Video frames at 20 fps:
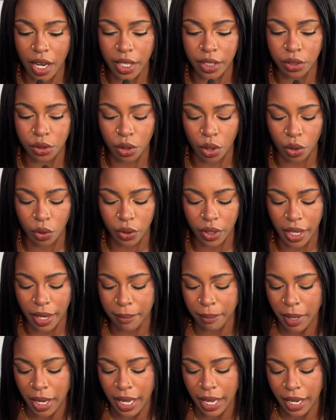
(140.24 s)
I don't get
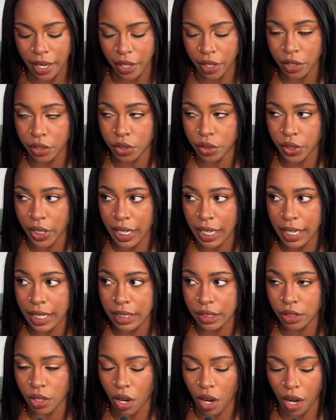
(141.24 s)
my hair
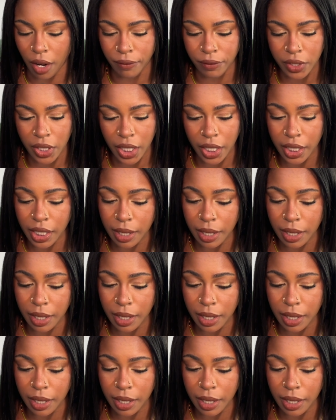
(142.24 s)
straightened often.